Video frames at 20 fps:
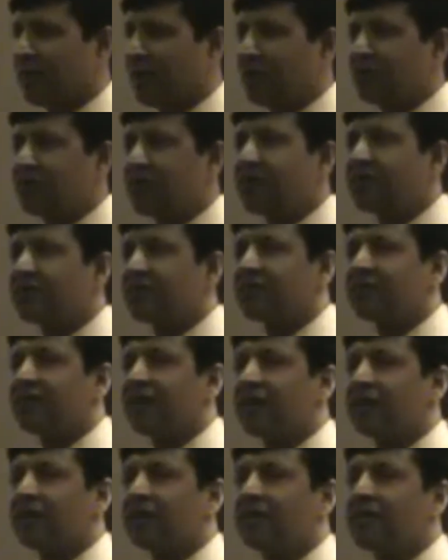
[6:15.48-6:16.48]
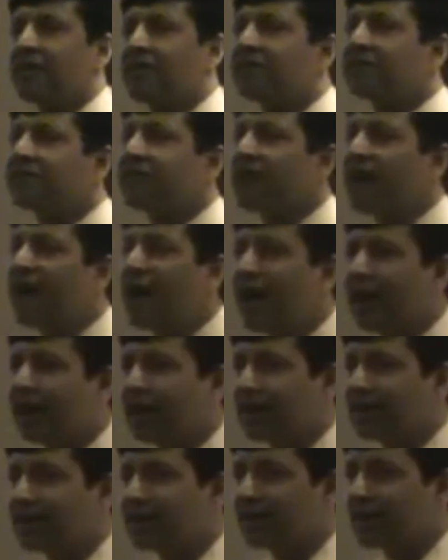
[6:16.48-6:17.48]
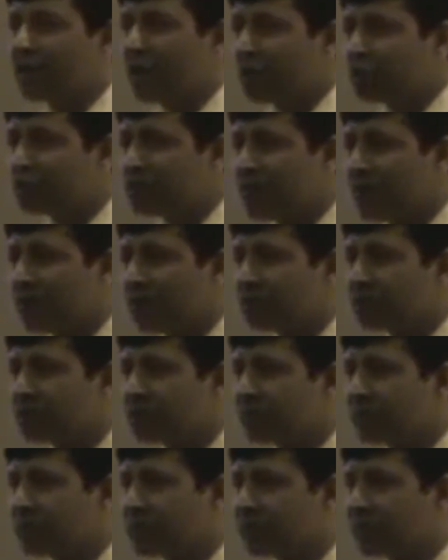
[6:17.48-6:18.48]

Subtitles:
And Jesus said, this kind goes out